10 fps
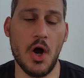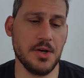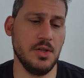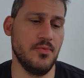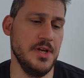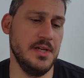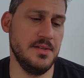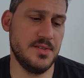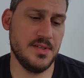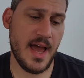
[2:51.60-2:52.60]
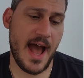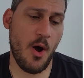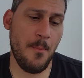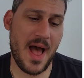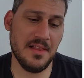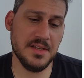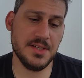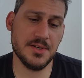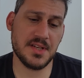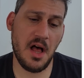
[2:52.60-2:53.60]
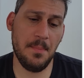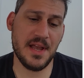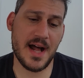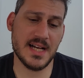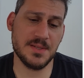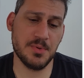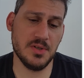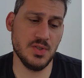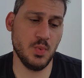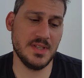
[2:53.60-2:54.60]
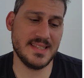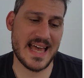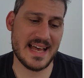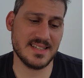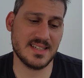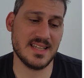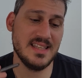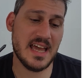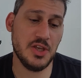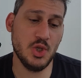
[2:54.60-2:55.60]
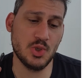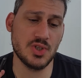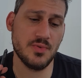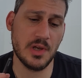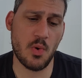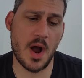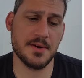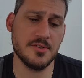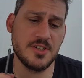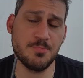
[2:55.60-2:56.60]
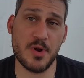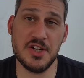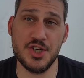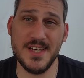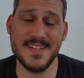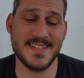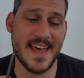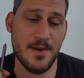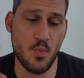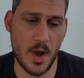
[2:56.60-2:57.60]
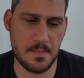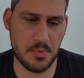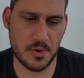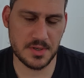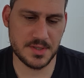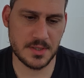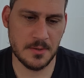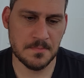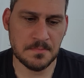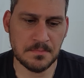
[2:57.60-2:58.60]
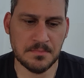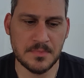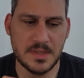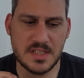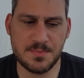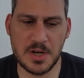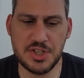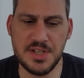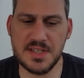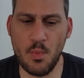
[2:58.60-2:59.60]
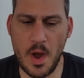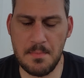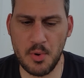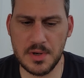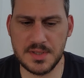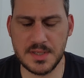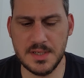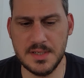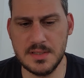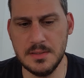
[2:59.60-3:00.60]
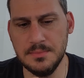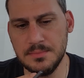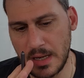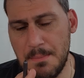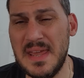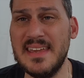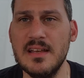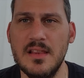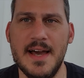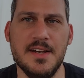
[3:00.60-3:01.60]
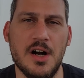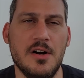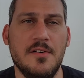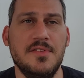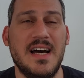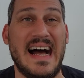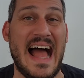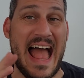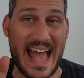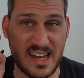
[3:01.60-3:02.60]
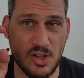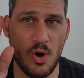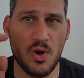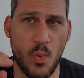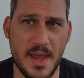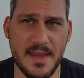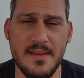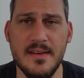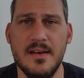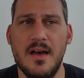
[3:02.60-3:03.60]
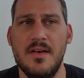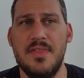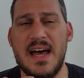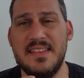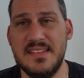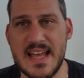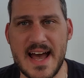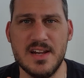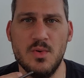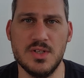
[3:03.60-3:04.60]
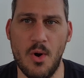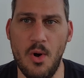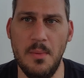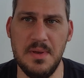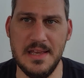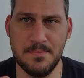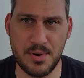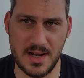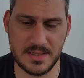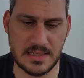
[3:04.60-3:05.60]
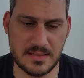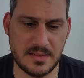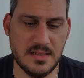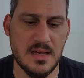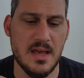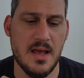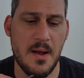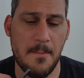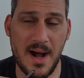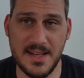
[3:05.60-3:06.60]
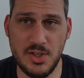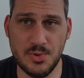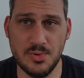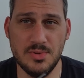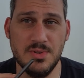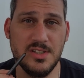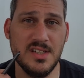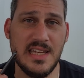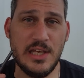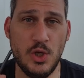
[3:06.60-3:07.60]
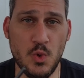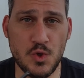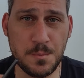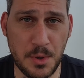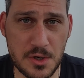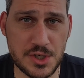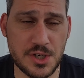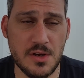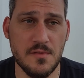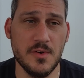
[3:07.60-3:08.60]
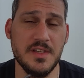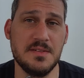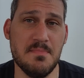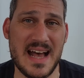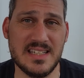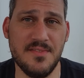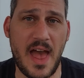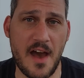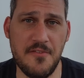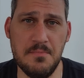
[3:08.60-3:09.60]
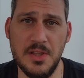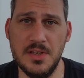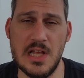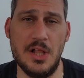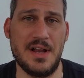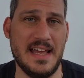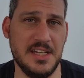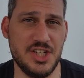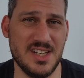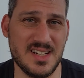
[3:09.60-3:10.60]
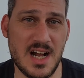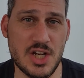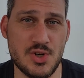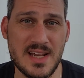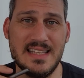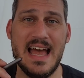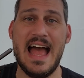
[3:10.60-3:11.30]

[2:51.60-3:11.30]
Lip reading: article reads, how Palantir is helping hospitals with tasks that used to require spreadsheets and whiteboards. The spreadsheets and whiteboards is making light of the analog way that data was all being processed. Mind you, this is a huge push for this massive $500 million NHS contract,